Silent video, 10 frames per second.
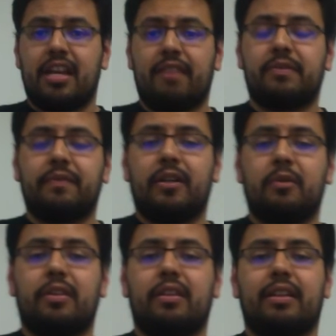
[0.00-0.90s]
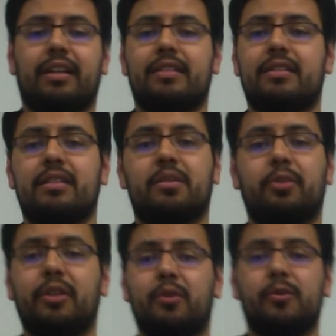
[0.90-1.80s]
have some fun with it. Like I said, it's a
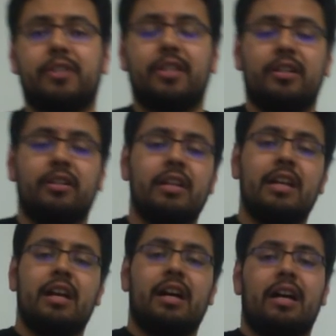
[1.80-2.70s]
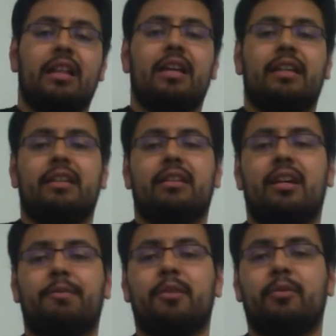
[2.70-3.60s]
pretty cool skill. I like it. A
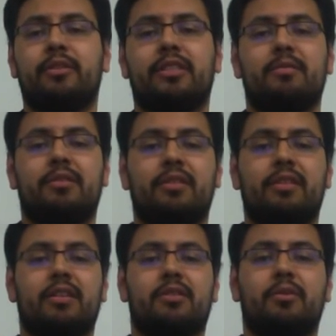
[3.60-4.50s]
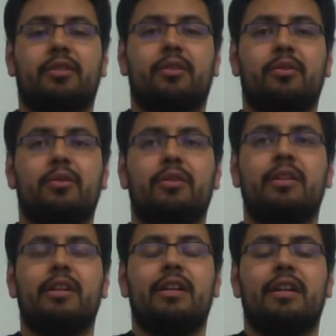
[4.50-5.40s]
lot of people seem to think it's really cool.
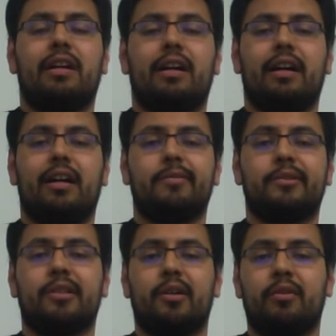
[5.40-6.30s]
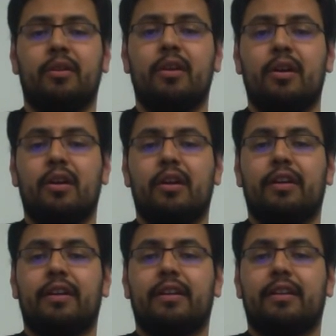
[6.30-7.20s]
So
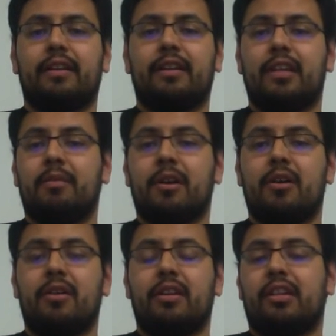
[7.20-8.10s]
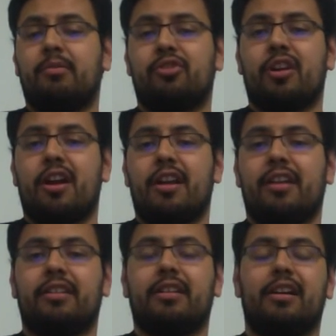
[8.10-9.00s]
keep going, keep
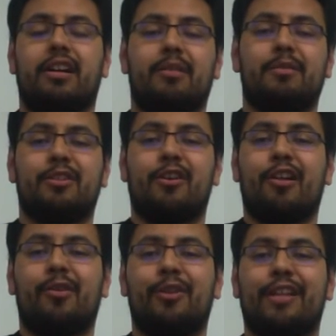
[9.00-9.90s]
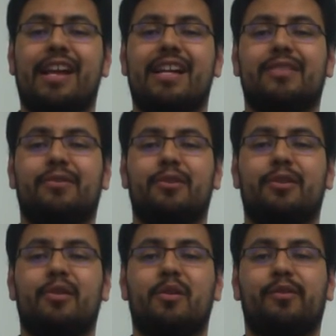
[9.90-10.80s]
trying. That's all I really ask for,
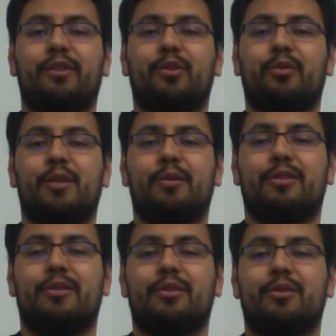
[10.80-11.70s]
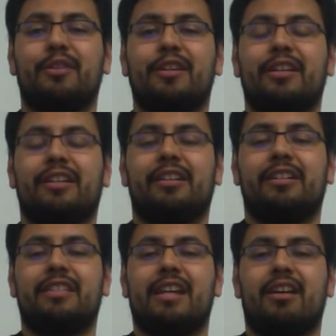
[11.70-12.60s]
and hopefully you'll be able to get
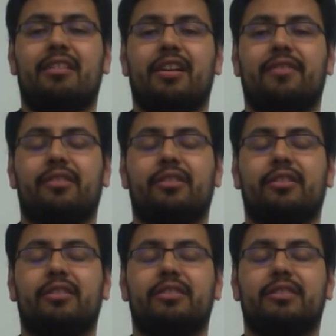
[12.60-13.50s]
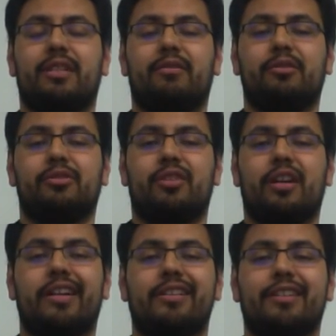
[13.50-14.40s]
it down after several
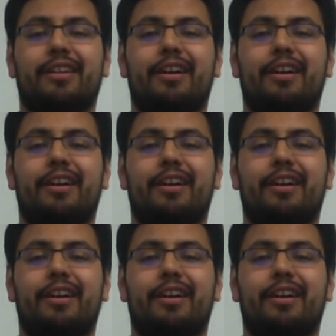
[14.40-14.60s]
tries.